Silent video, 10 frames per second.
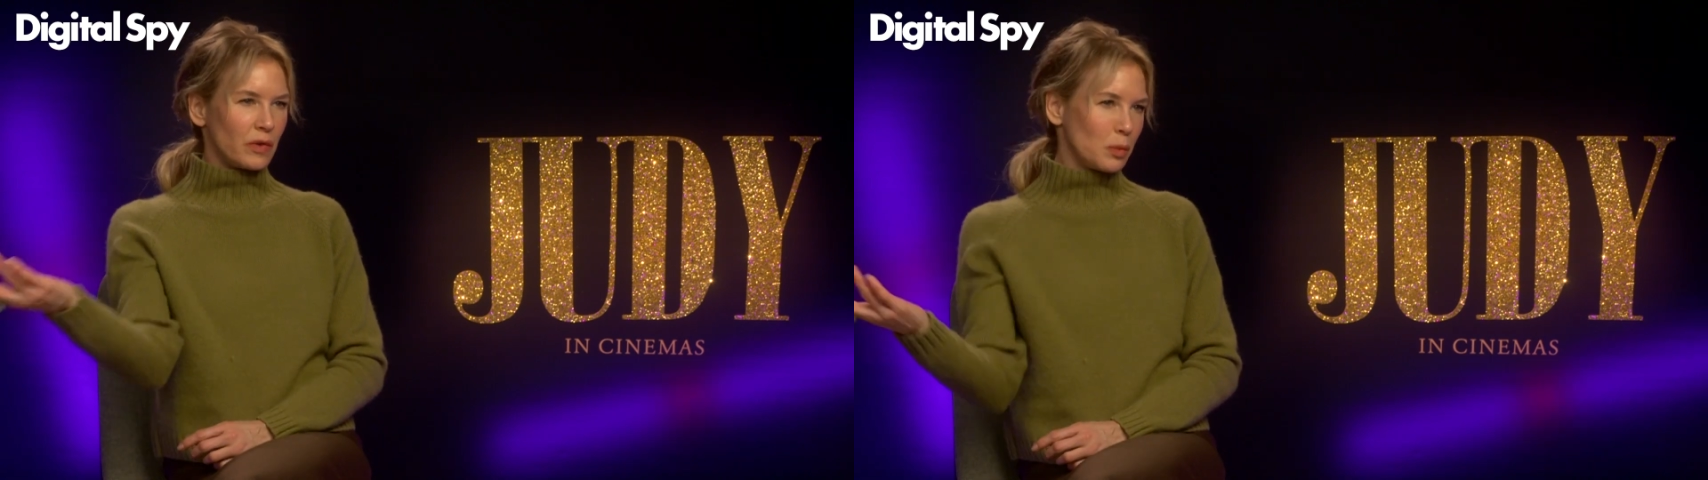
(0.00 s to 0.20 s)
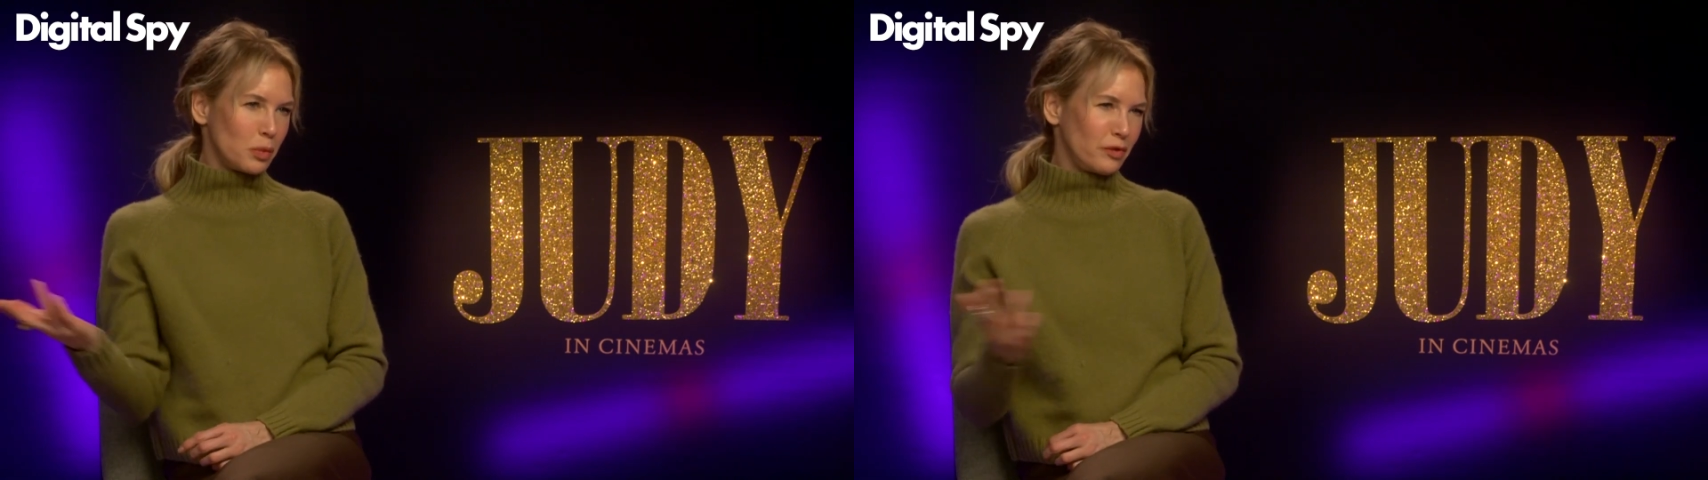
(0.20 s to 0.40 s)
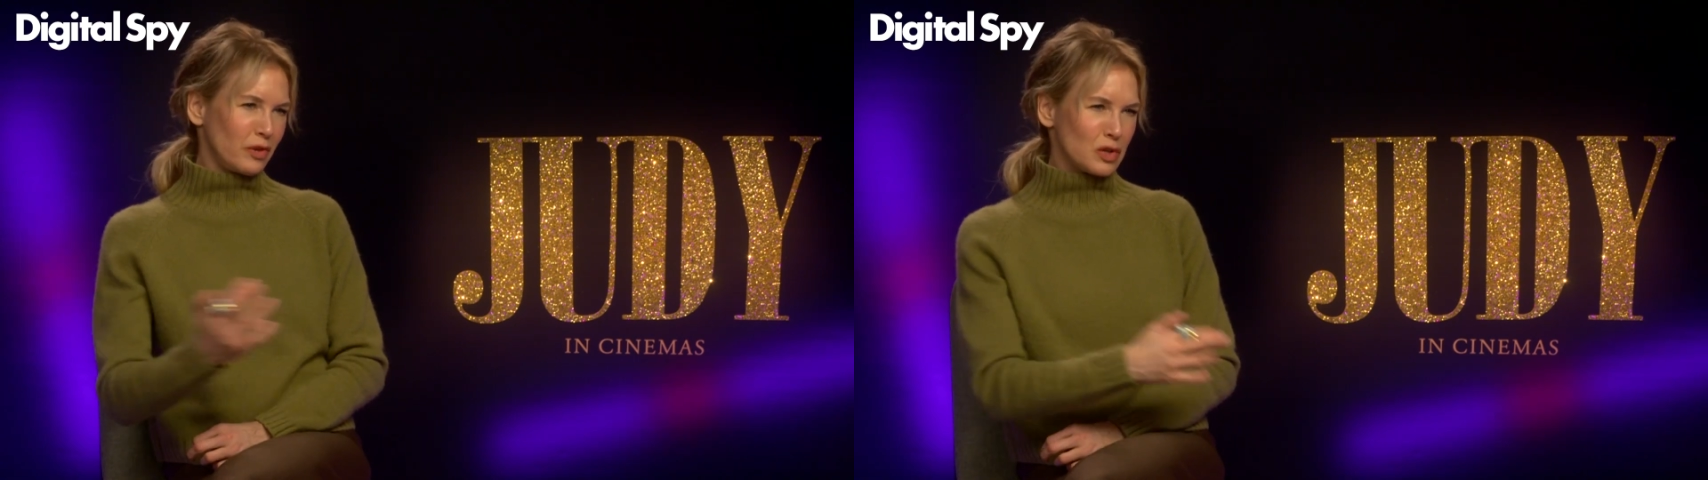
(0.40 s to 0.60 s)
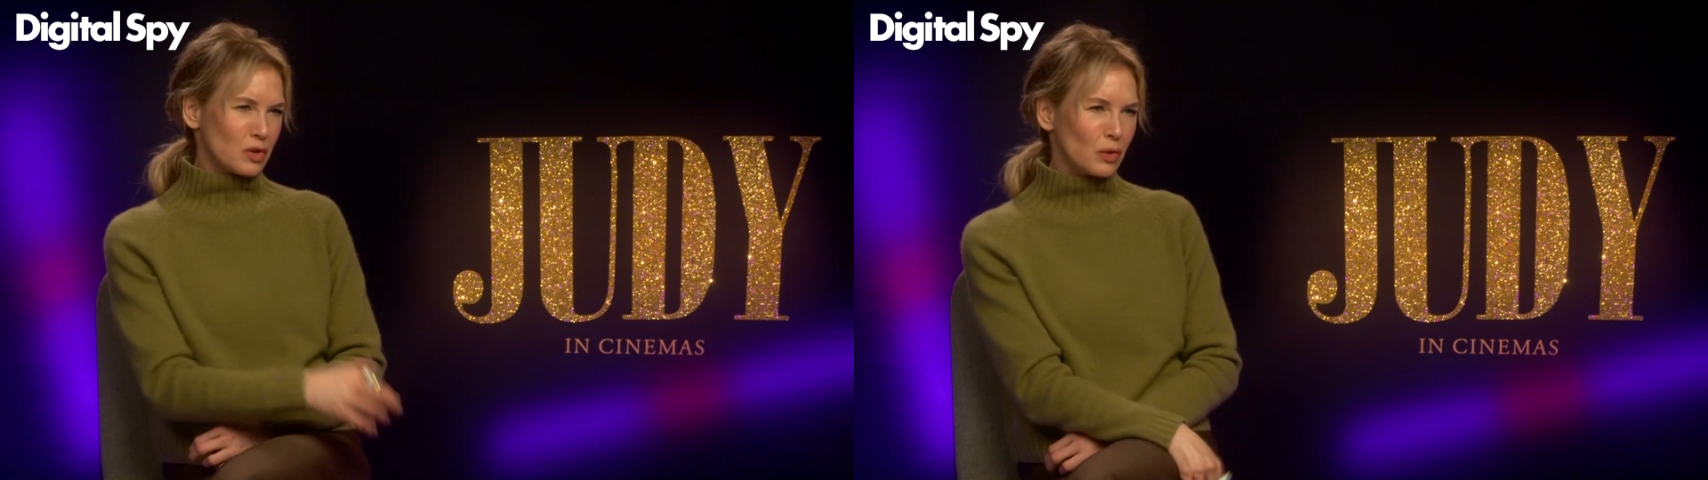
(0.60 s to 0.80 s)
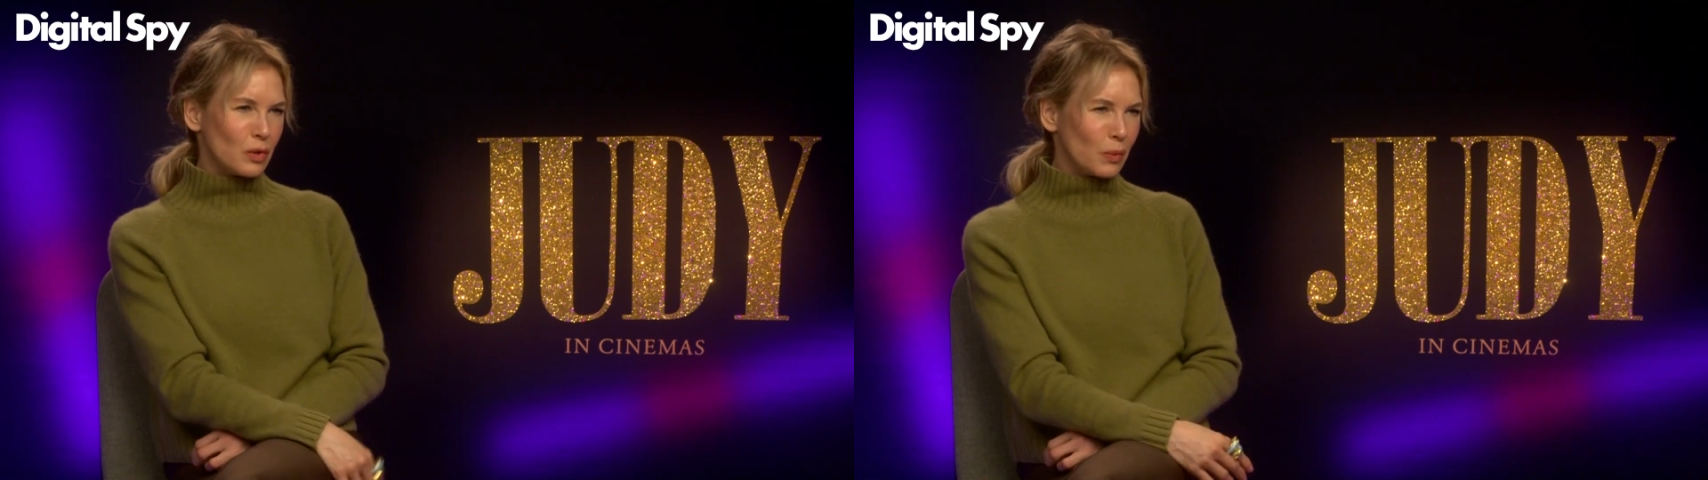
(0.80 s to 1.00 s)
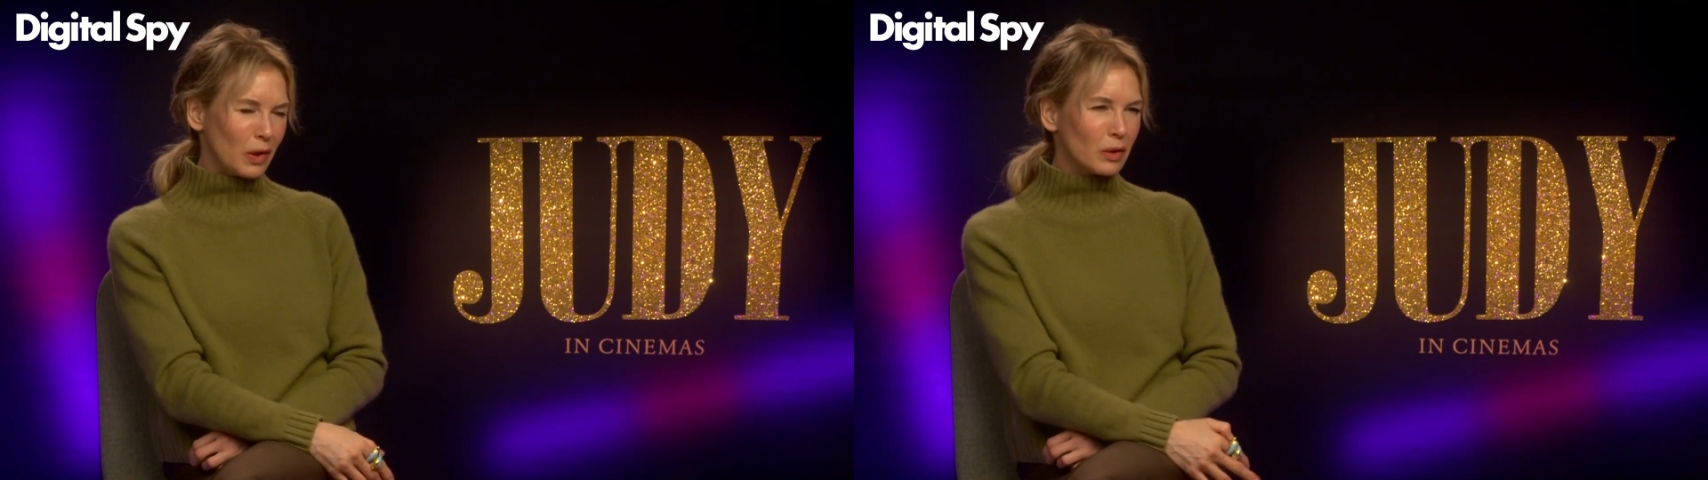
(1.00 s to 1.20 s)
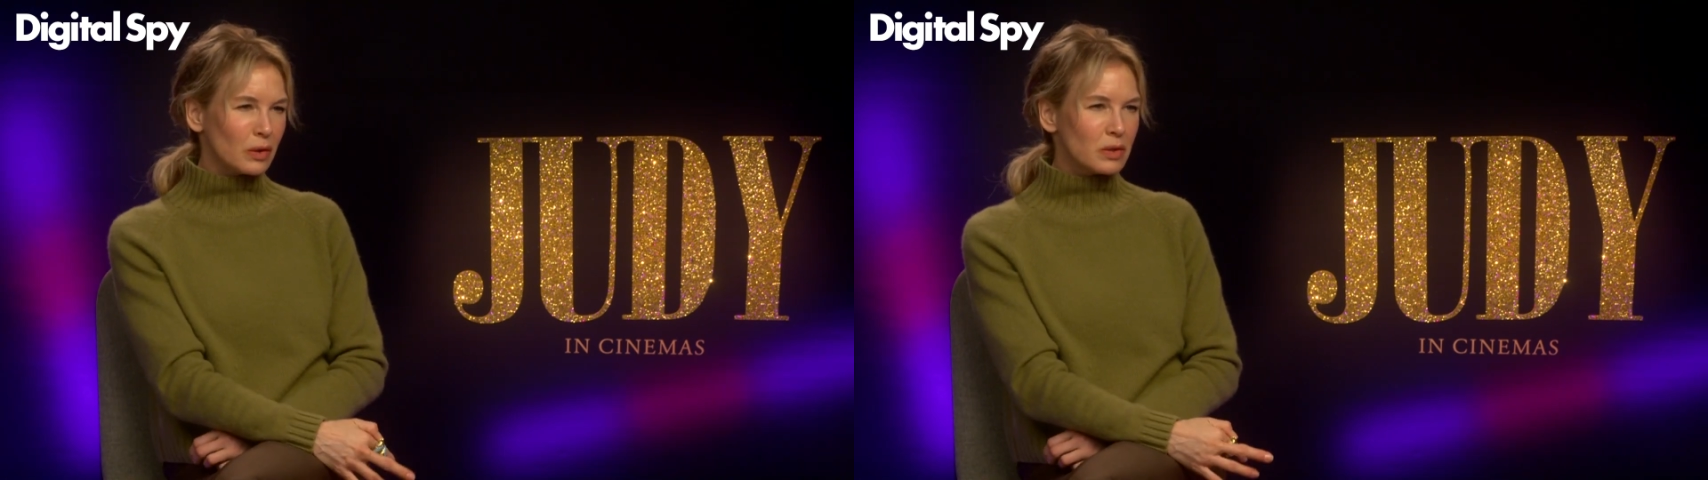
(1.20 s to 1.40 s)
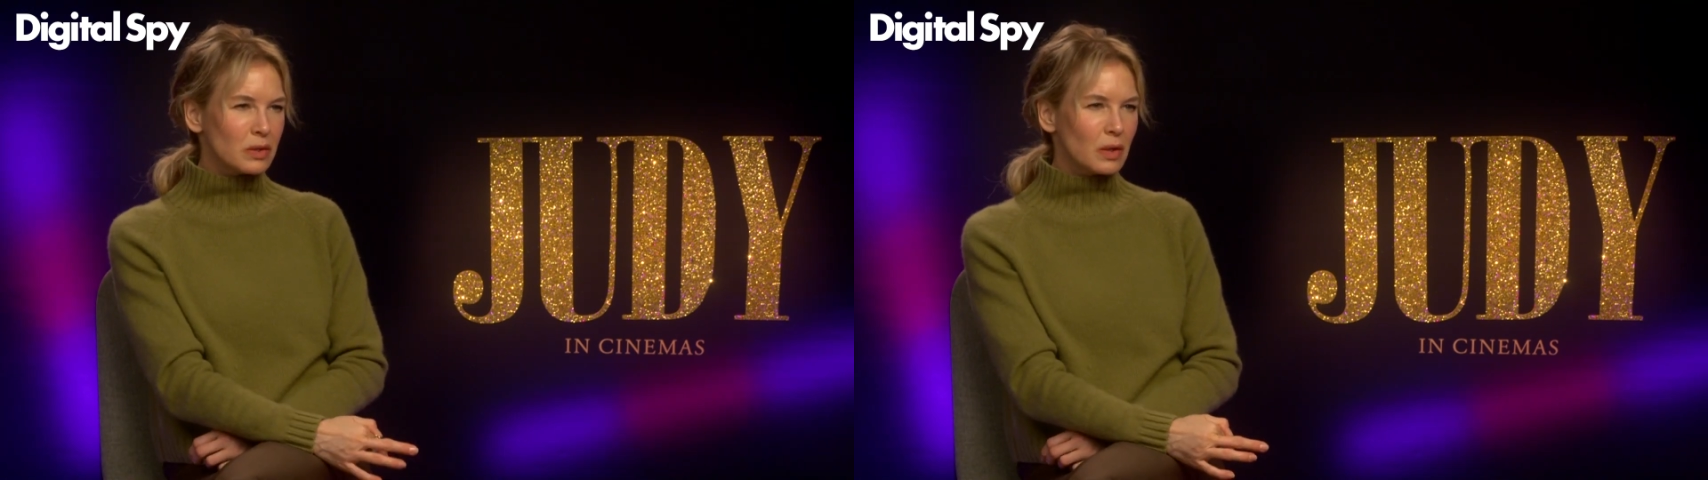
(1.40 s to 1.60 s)
their professional
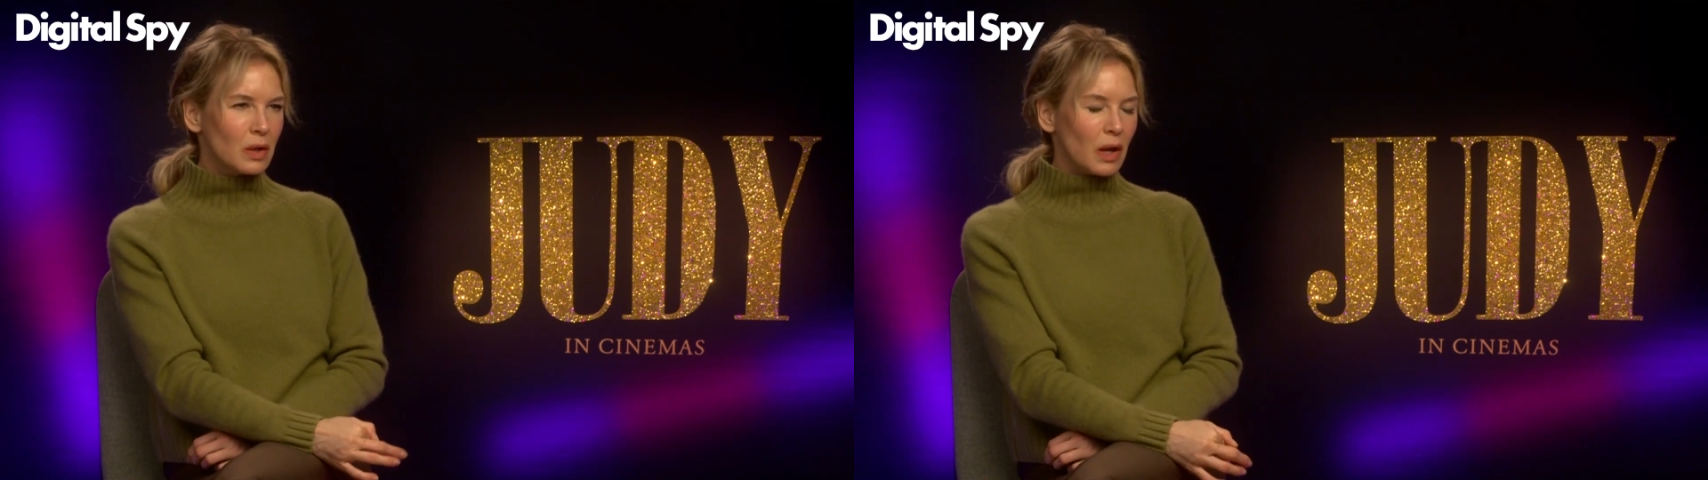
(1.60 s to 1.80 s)
careers,